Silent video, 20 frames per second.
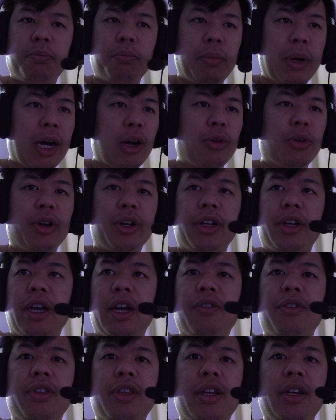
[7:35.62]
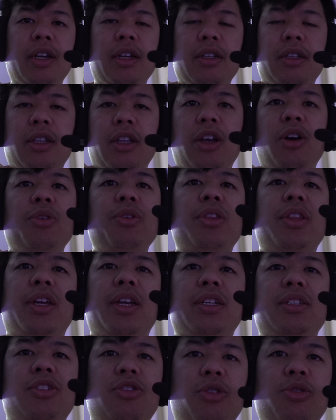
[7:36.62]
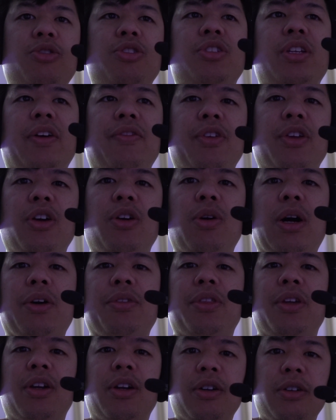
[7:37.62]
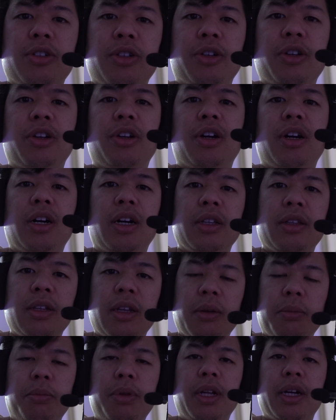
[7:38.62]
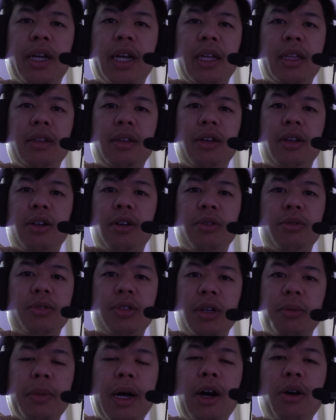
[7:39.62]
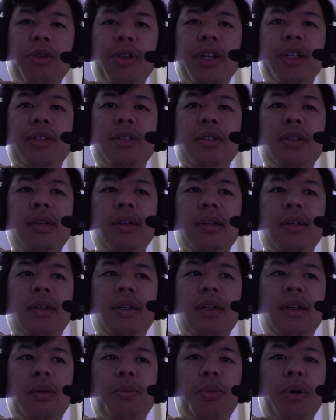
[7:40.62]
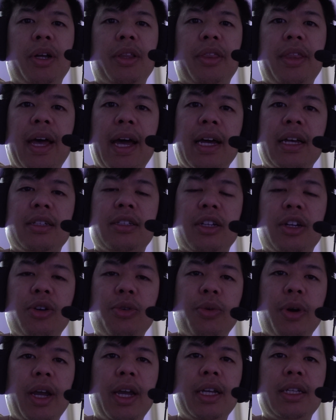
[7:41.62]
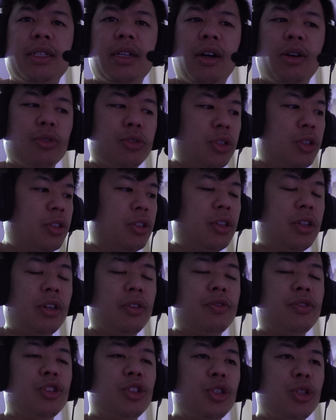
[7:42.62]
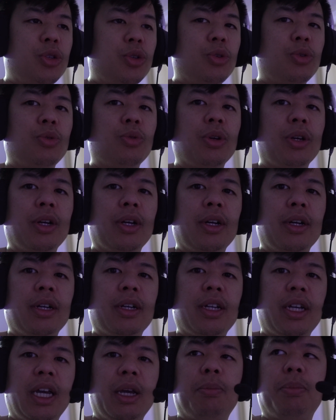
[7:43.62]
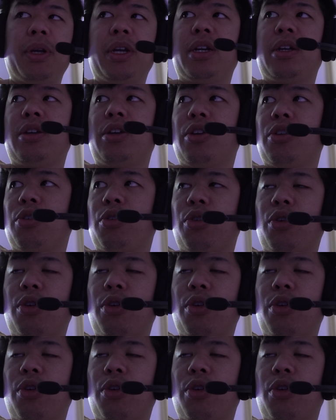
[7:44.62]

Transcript: powering everything. The only thing is you just have to go out there, turn it on, plug in, some outlets. But that is a great alternative to keeping,